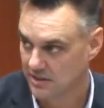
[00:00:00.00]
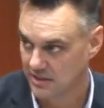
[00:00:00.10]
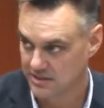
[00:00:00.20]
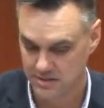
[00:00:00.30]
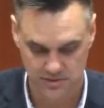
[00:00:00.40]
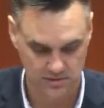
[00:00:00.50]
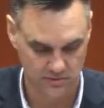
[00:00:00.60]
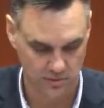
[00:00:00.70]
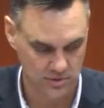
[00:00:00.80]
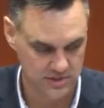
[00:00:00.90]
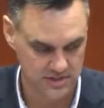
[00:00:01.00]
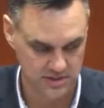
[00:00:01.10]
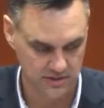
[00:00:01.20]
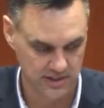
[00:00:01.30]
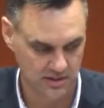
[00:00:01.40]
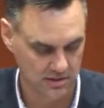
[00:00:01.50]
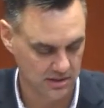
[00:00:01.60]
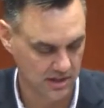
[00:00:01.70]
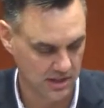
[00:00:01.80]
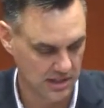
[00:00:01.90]
I see Mr. LaForge is still there,
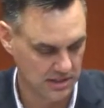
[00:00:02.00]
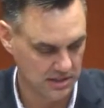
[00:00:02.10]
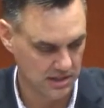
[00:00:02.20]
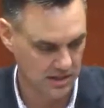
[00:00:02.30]
and